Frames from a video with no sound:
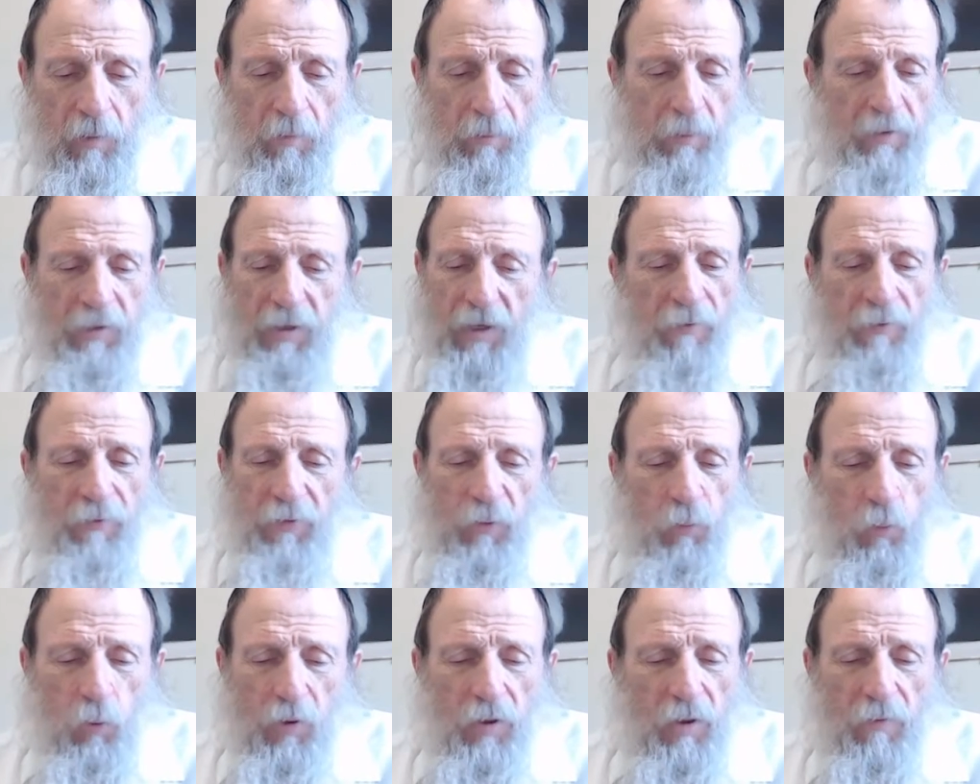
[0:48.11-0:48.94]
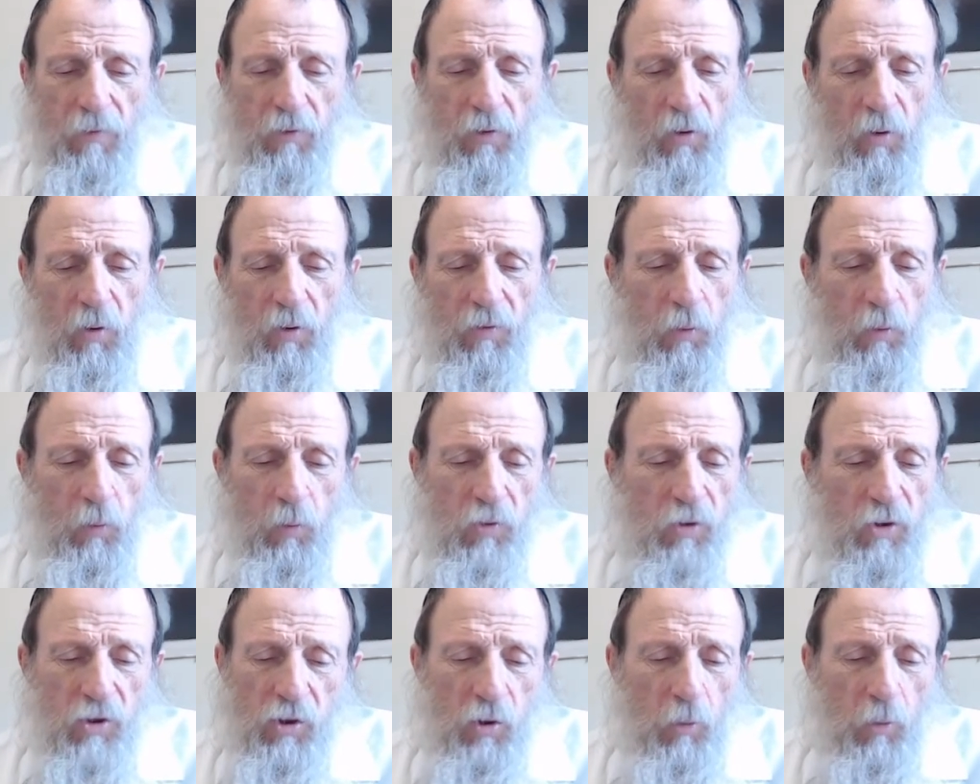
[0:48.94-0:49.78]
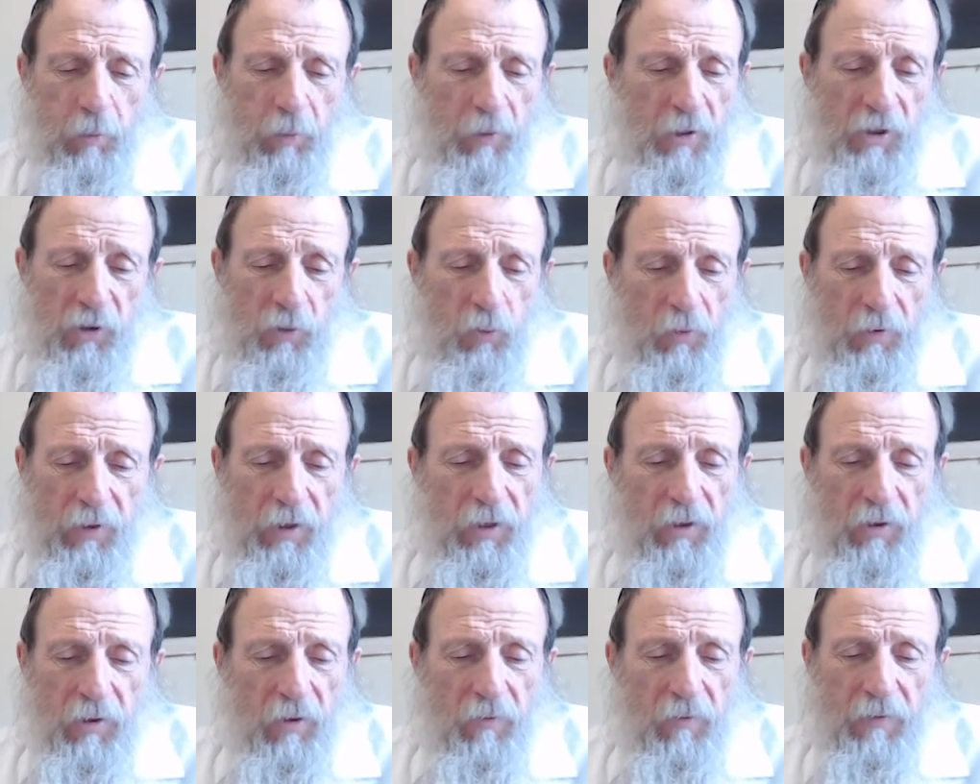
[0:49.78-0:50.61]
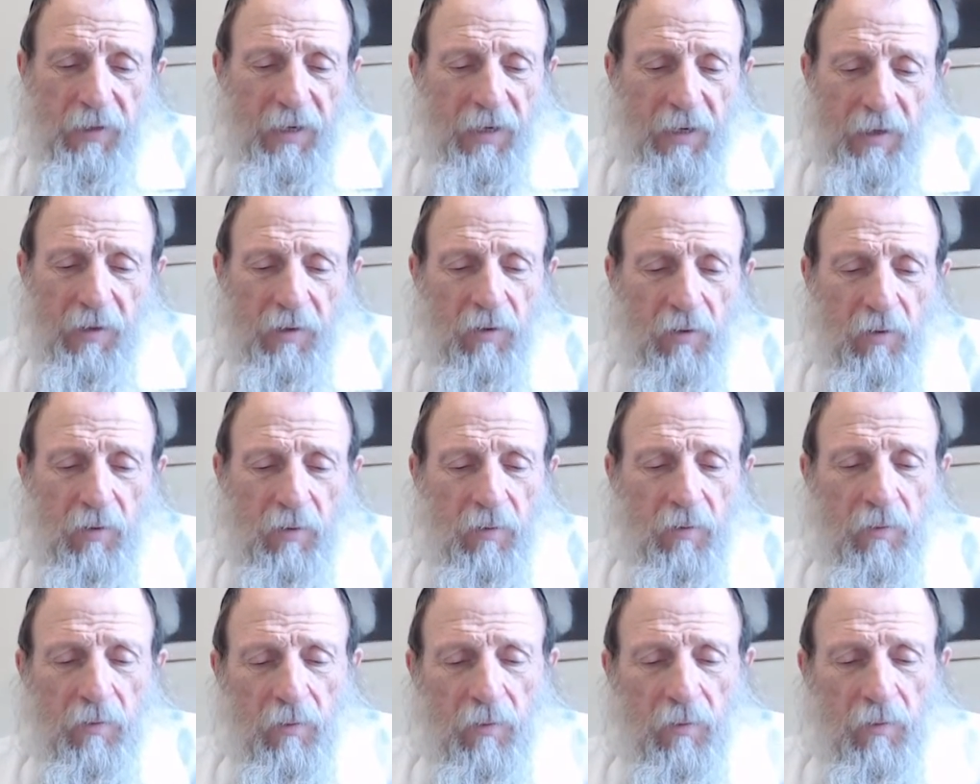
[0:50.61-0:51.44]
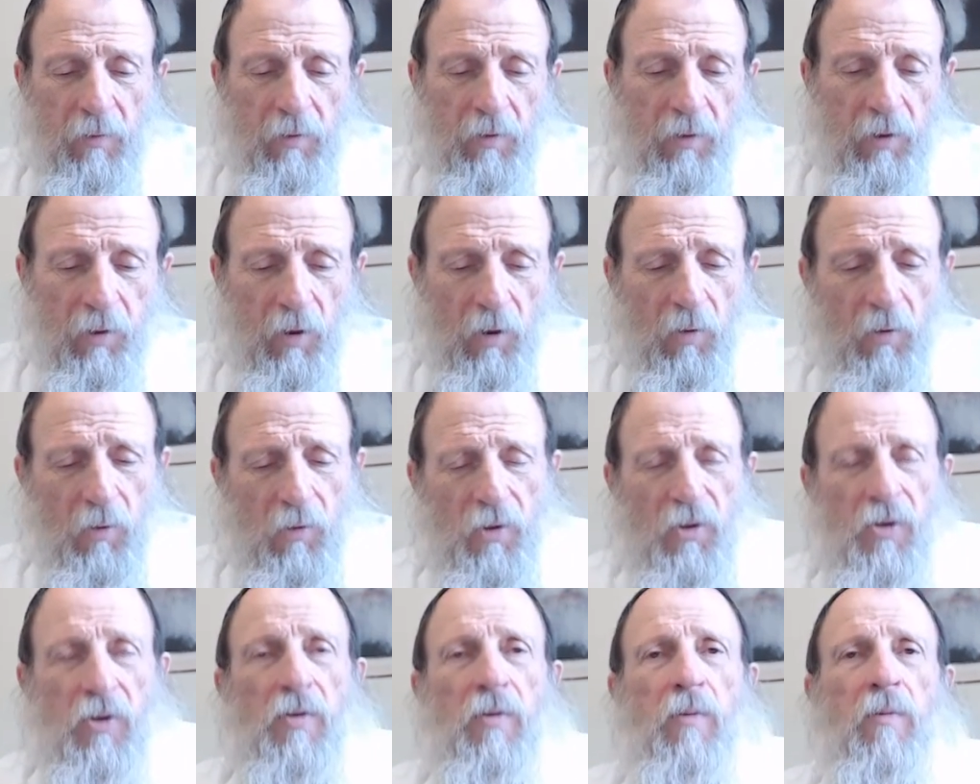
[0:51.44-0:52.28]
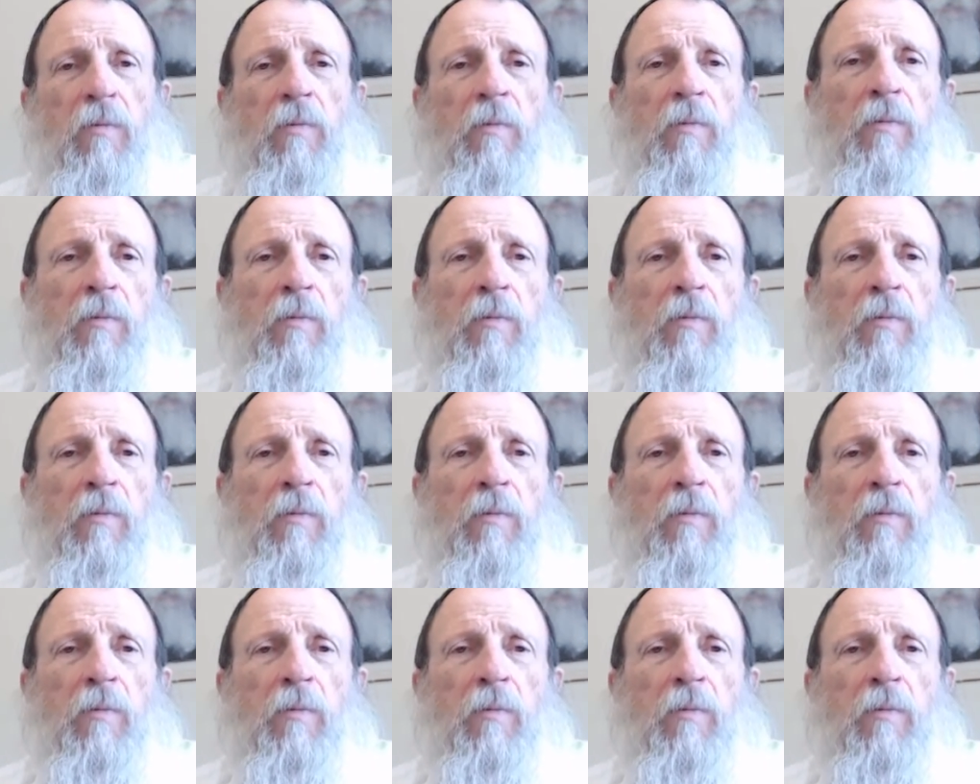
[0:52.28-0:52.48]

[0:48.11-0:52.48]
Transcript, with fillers: But if it wouldn't have grown, there was no place where they could have gotten clothes.